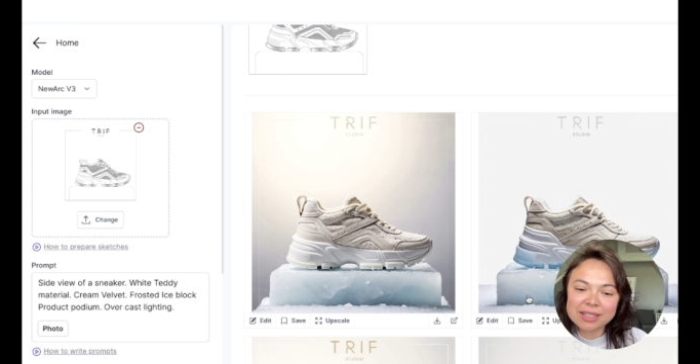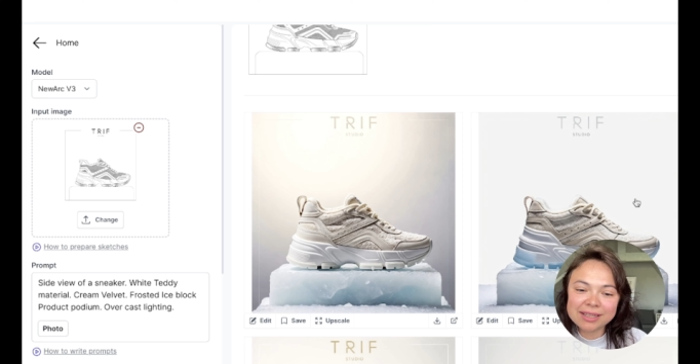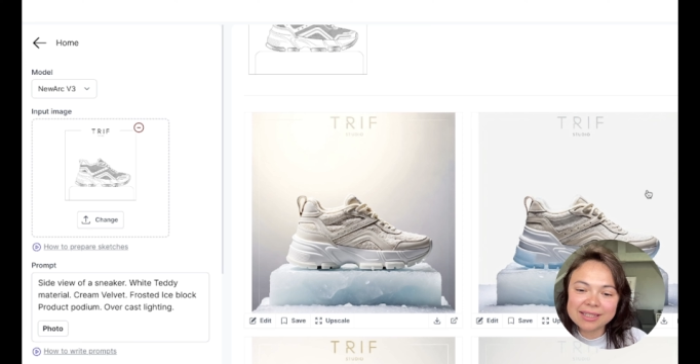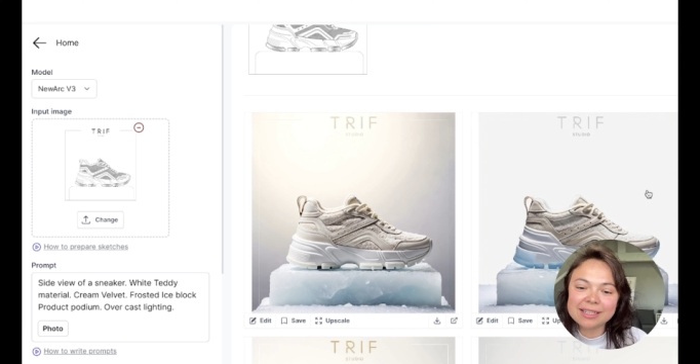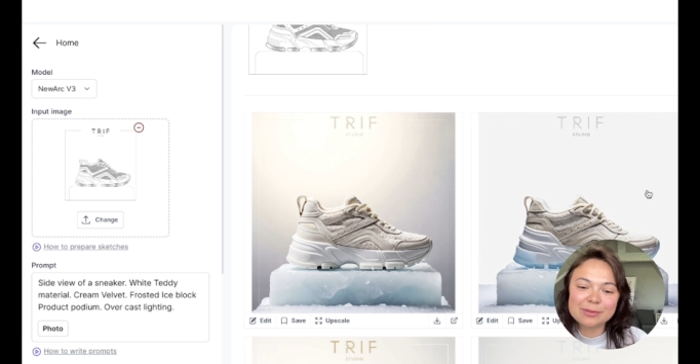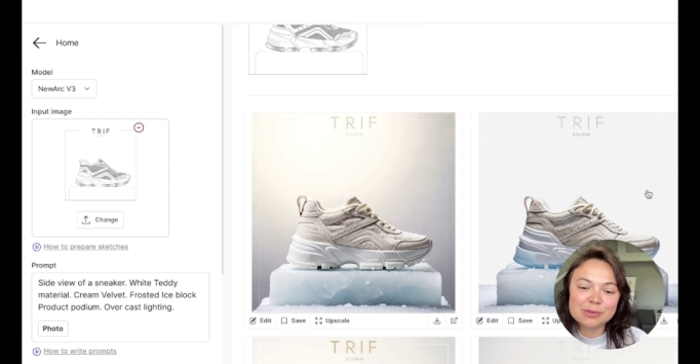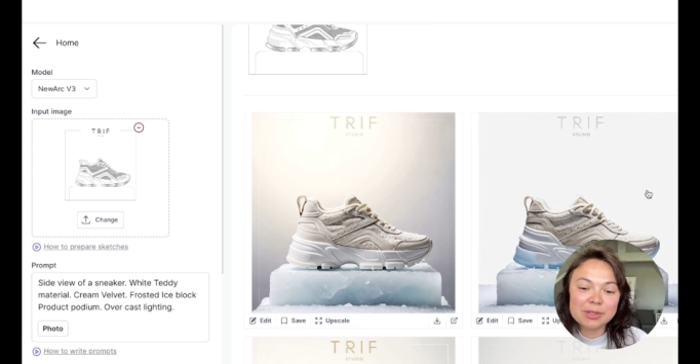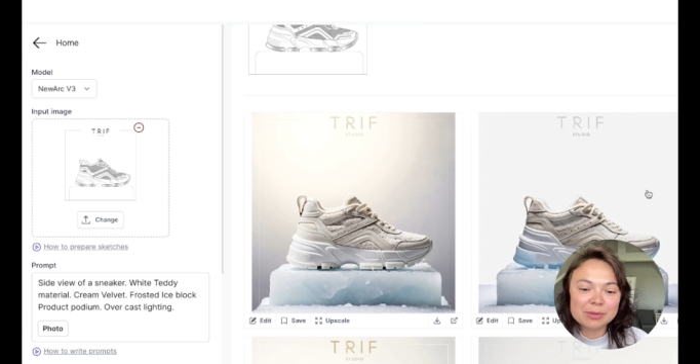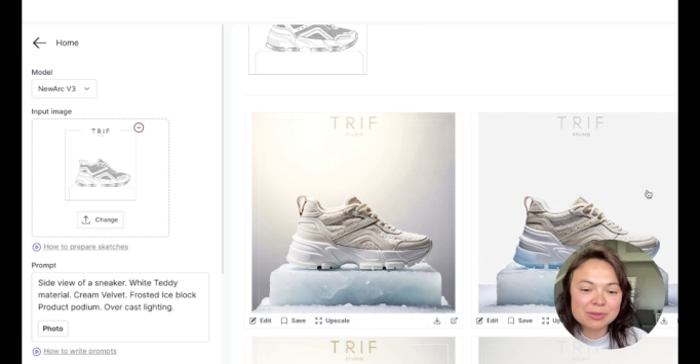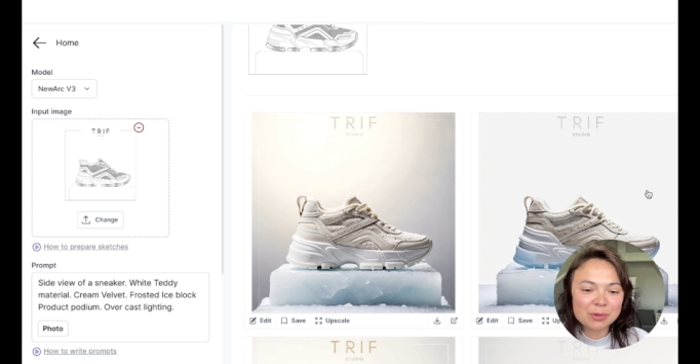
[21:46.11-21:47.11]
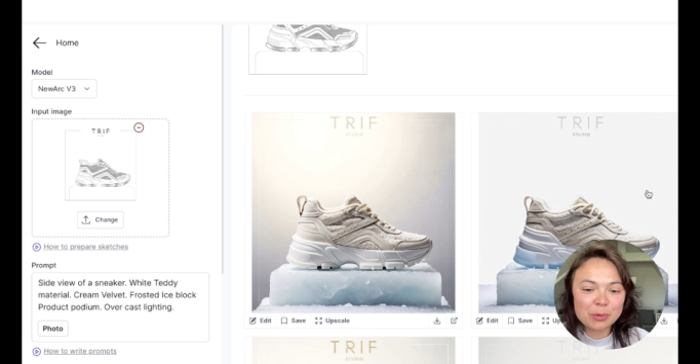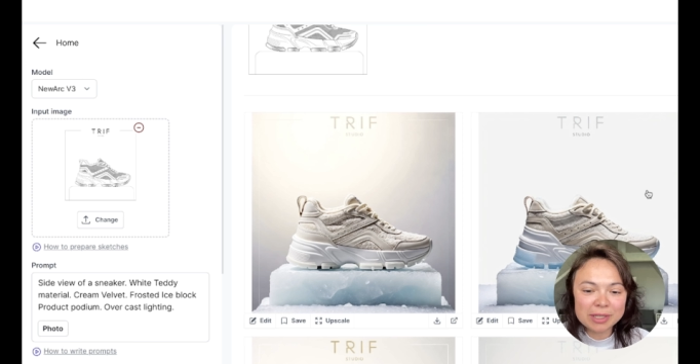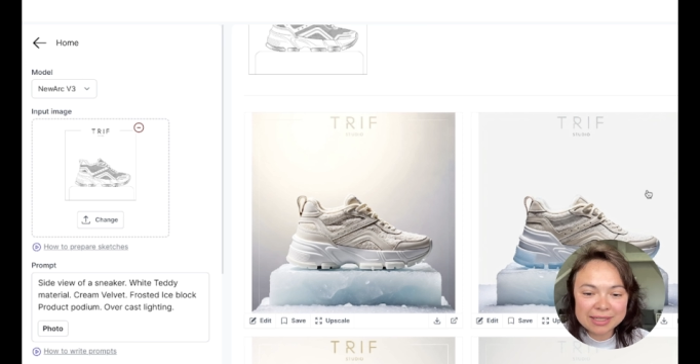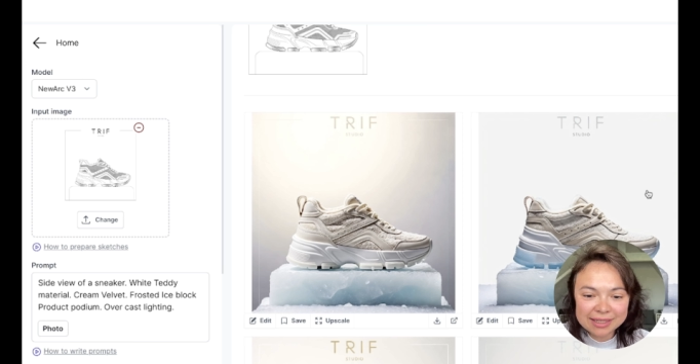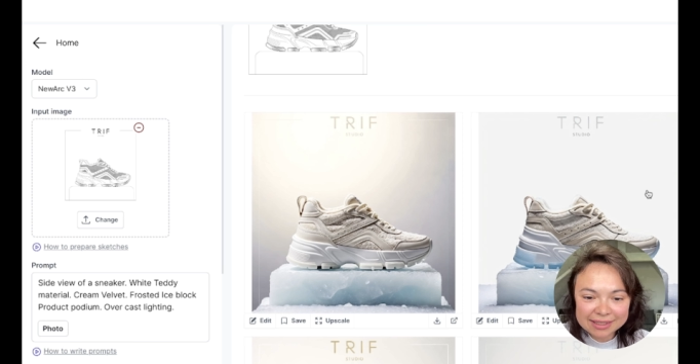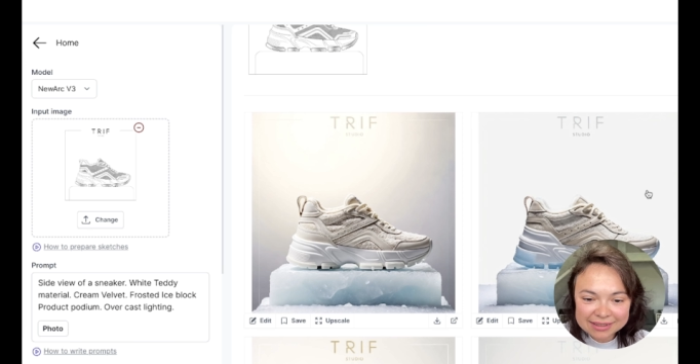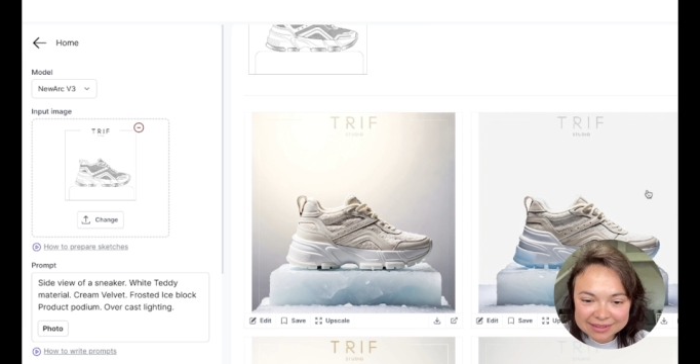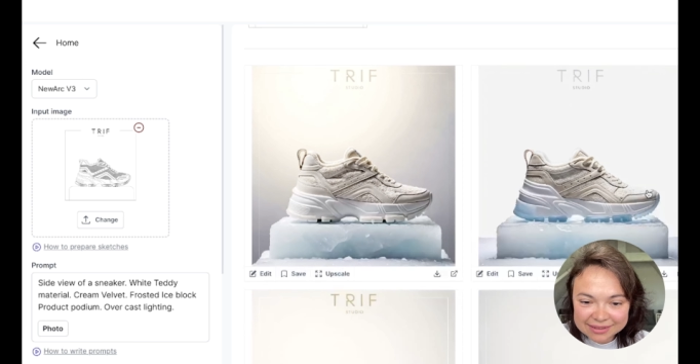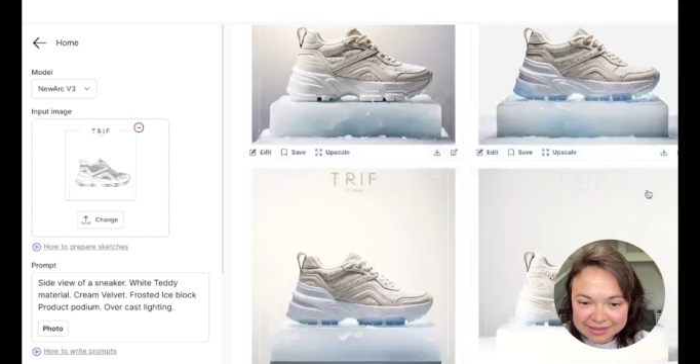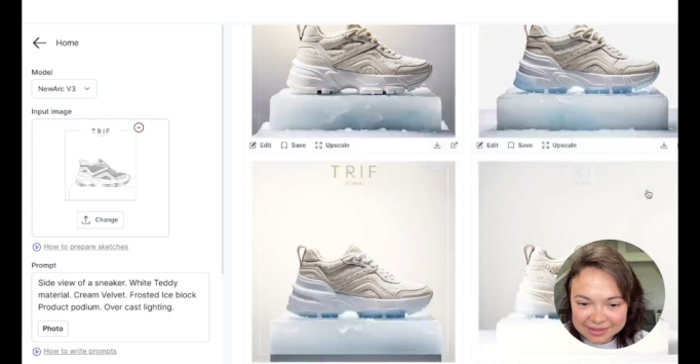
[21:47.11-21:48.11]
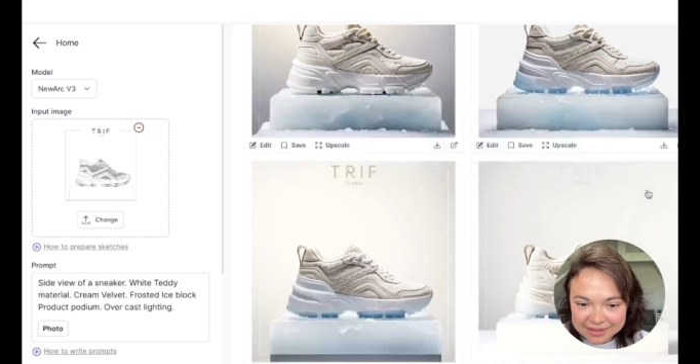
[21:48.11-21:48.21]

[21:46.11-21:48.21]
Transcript: I think that those colors are quite nice.